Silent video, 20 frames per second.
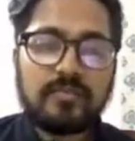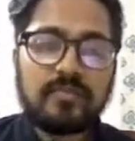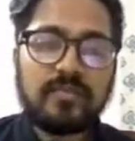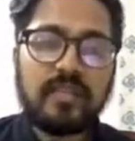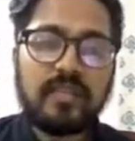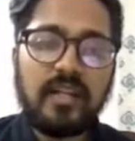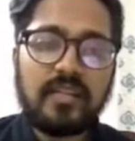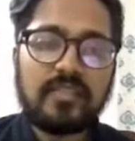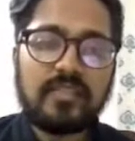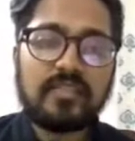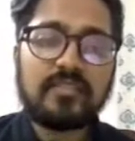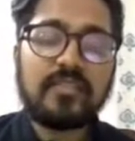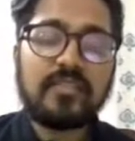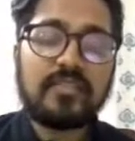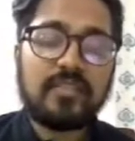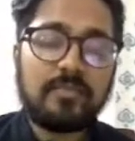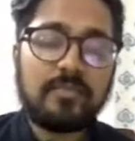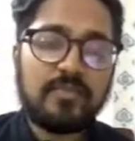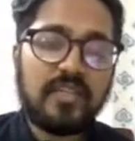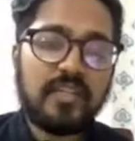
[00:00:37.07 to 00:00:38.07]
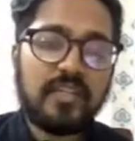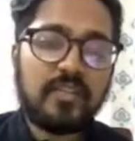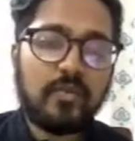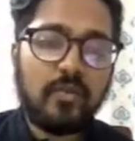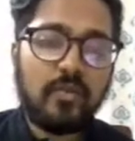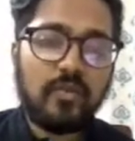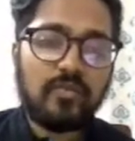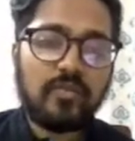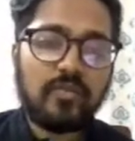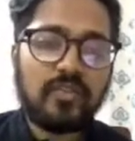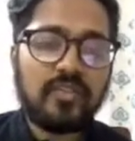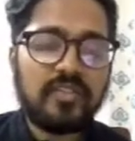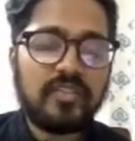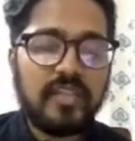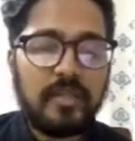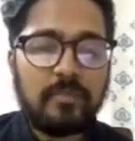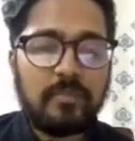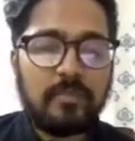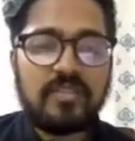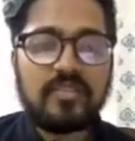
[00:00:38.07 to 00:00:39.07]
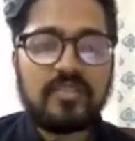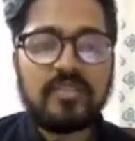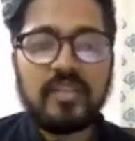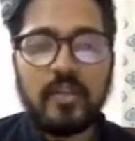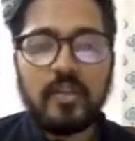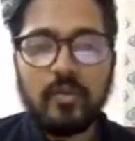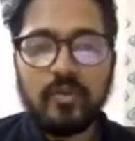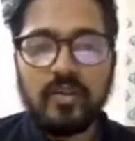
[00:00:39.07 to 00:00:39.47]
That the subject code for the same is 08.